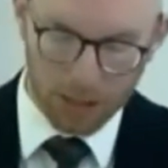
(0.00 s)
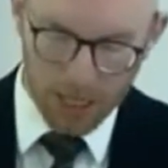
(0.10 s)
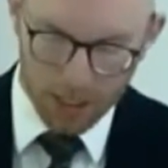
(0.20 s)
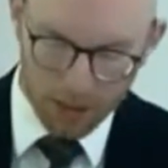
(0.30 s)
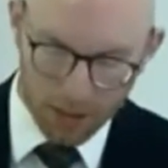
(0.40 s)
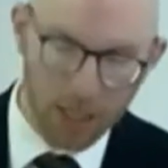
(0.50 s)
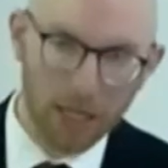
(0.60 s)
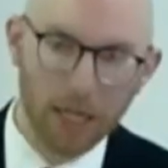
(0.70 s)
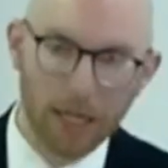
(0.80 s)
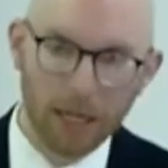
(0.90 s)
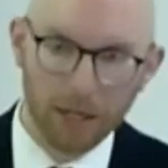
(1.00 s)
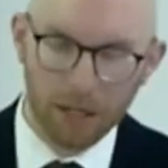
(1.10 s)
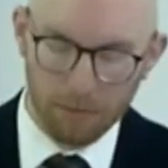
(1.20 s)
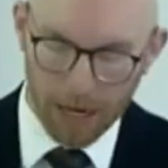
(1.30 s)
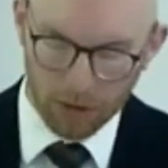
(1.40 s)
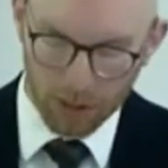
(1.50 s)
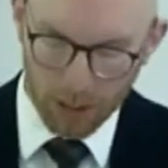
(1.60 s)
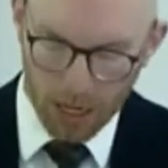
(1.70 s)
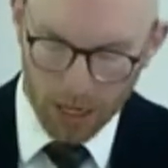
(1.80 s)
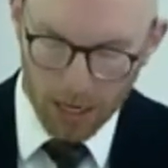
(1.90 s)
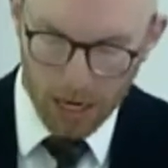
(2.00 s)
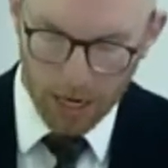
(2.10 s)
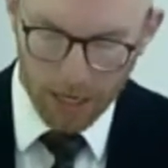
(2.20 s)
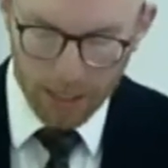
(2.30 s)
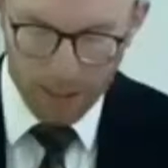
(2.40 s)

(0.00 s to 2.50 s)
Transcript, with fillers: ascends into Mount Sinai,